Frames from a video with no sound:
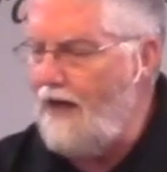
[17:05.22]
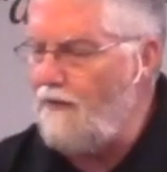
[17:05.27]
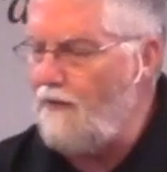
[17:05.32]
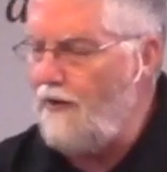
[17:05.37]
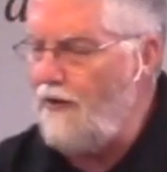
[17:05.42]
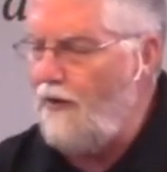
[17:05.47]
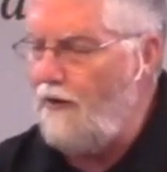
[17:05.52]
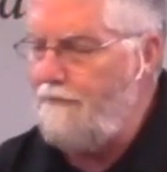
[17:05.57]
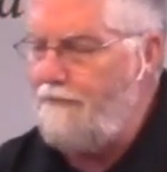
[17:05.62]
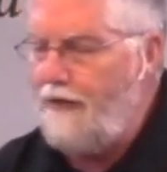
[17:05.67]

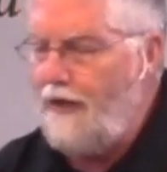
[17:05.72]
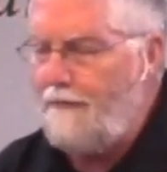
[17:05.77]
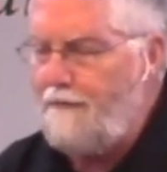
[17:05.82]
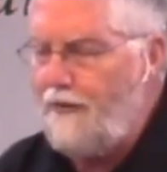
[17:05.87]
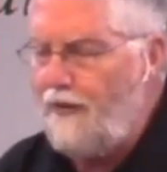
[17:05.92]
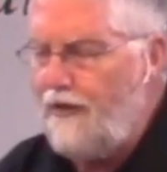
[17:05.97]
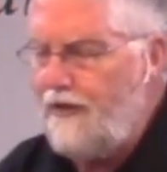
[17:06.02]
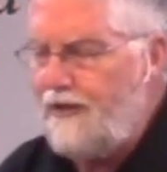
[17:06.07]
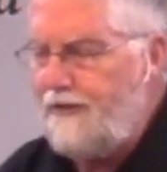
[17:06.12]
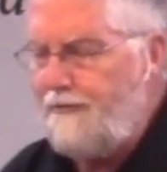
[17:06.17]
would open up
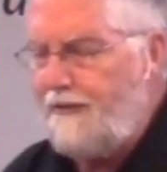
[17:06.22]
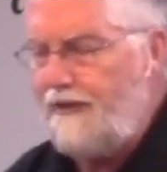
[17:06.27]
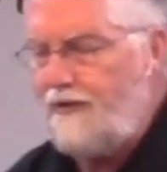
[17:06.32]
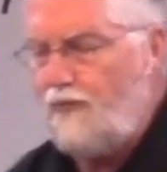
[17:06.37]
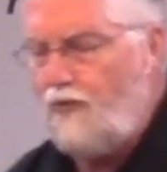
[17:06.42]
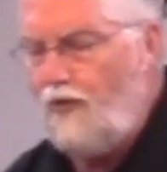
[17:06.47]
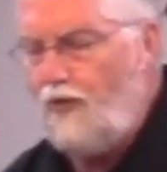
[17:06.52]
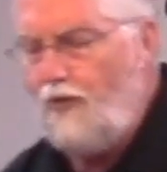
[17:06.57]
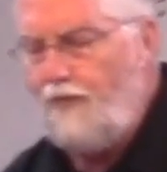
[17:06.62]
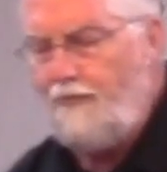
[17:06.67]
Elizabeth's
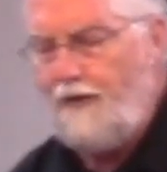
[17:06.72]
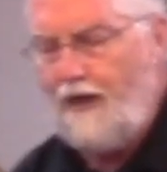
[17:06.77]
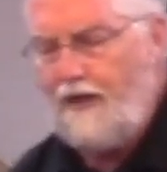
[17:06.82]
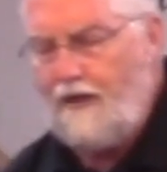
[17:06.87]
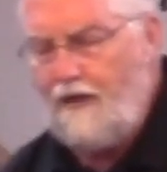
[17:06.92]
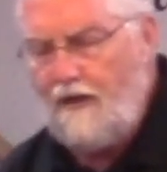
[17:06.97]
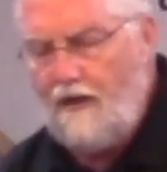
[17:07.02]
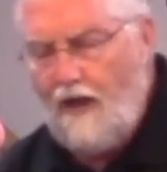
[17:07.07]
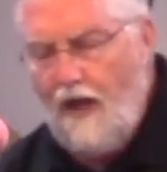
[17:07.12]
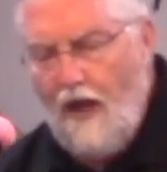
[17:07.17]
womb,
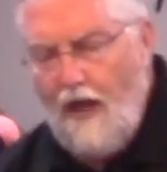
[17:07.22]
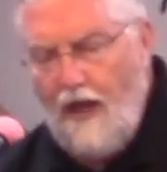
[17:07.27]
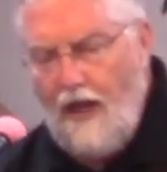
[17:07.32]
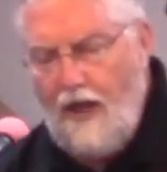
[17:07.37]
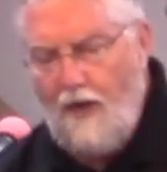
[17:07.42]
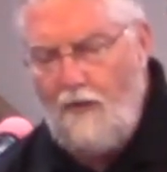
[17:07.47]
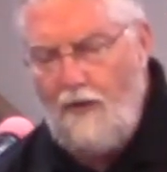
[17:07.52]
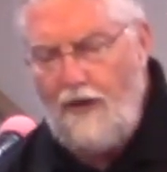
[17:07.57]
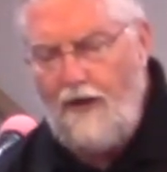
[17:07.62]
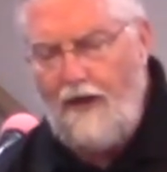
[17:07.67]
that
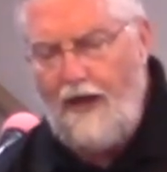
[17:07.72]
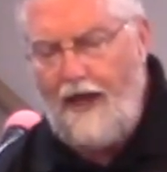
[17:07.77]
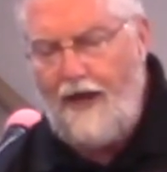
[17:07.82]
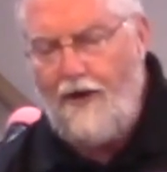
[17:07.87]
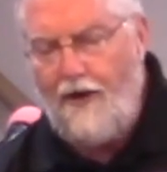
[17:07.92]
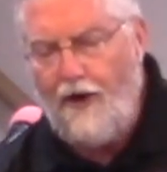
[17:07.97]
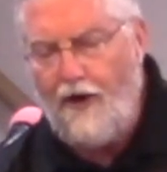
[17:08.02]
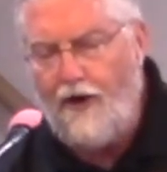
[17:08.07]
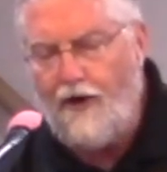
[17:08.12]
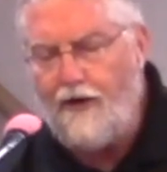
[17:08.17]
he would
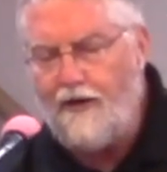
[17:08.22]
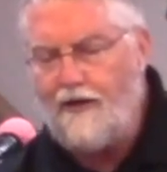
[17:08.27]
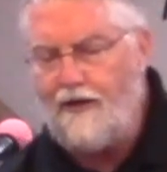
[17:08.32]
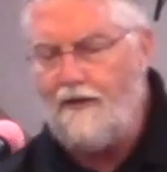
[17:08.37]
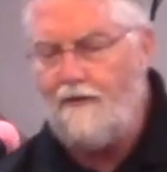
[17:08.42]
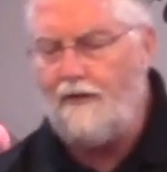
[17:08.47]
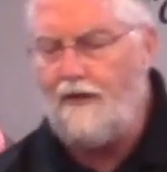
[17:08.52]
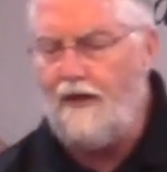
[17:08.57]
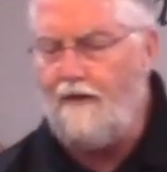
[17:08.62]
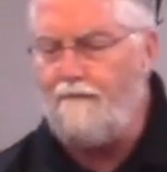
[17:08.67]
let
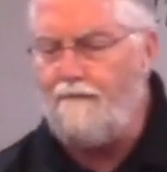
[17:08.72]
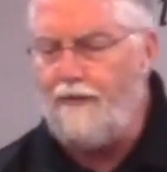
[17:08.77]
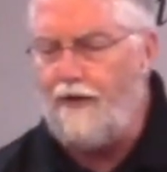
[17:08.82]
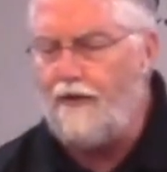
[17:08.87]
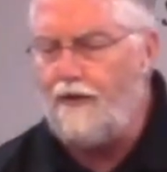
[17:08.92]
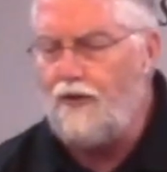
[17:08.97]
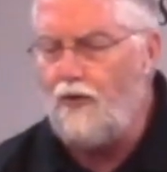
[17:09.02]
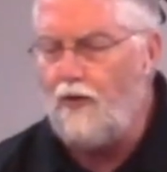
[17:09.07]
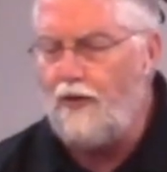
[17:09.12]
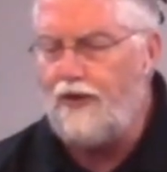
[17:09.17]
her give
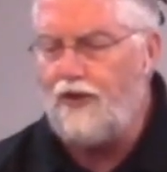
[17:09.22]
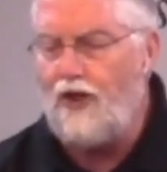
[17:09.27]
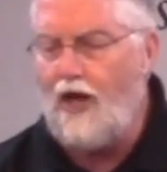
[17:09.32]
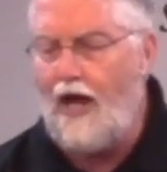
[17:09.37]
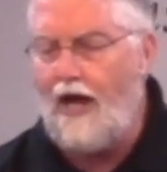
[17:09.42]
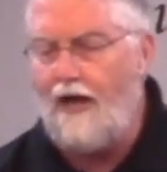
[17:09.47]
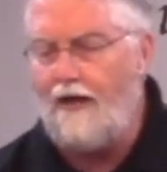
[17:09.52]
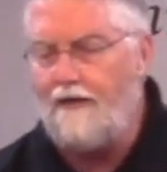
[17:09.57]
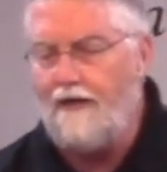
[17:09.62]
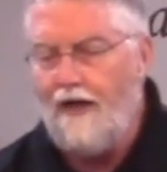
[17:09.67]
birth to a
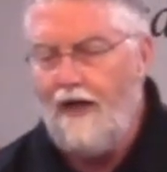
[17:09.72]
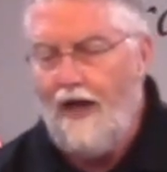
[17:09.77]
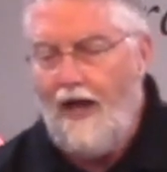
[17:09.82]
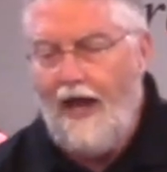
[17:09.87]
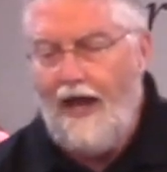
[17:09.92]
child.